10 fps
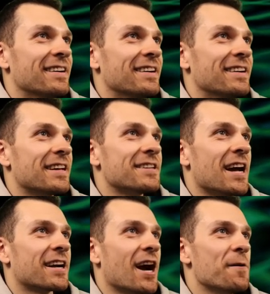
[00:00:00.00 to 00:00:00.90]
That did not
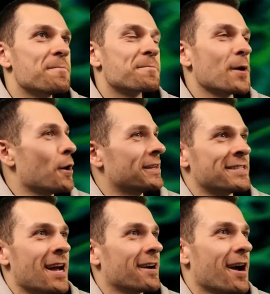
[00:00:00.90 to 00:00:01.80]
count? That did
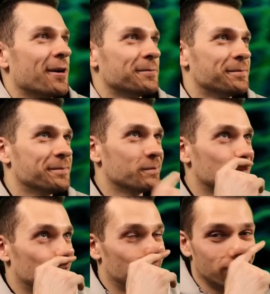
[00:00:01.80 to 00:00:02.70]
not count.
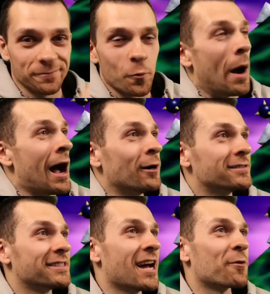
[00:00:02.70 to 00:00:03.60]
Wow,
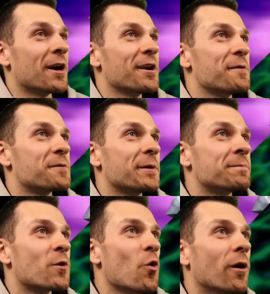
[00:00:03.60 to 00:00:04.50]
did not round up for me.
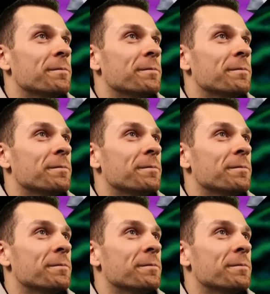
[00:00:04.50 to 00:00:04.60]
Cool.